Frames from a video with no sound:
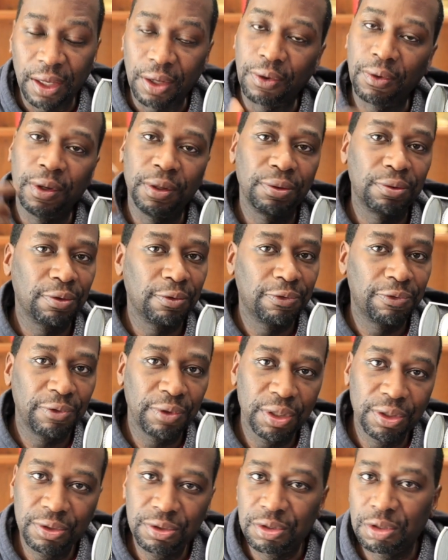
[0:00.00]
Going through
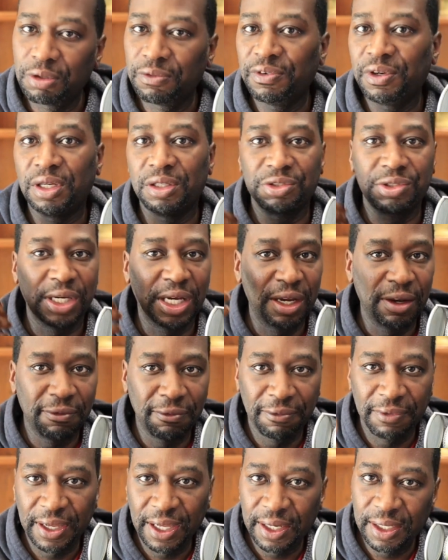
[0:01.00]
free YouTube videos, trying to
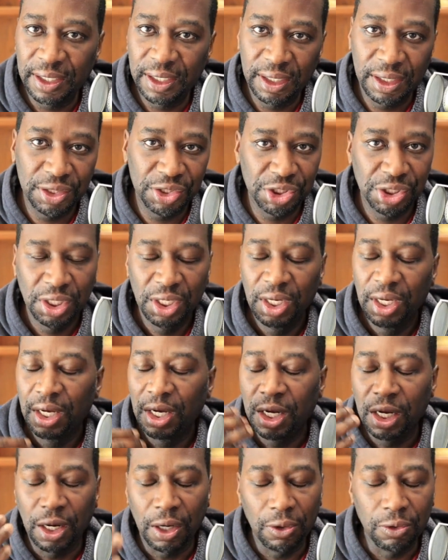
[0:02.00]
vet each
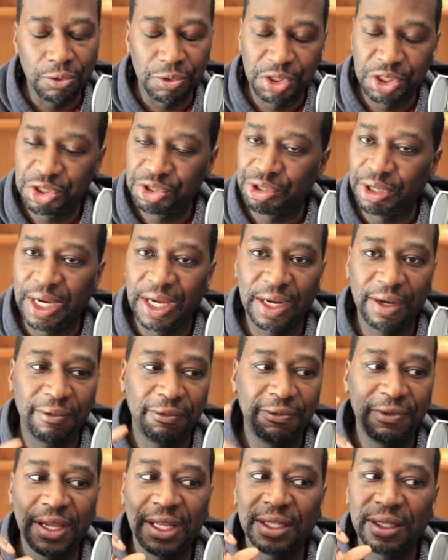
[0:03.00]
coach, trying to
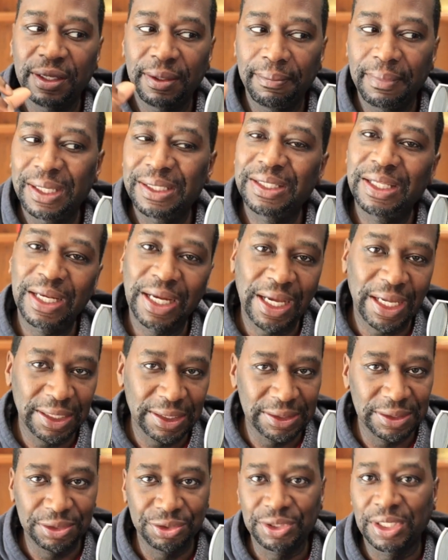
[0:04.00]
vet their
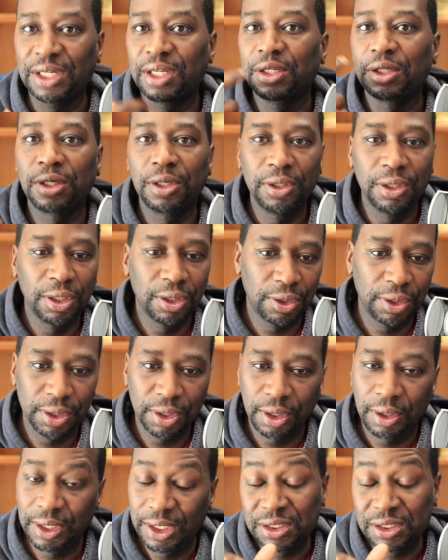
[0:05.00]
methodology, trying to learn it on your own.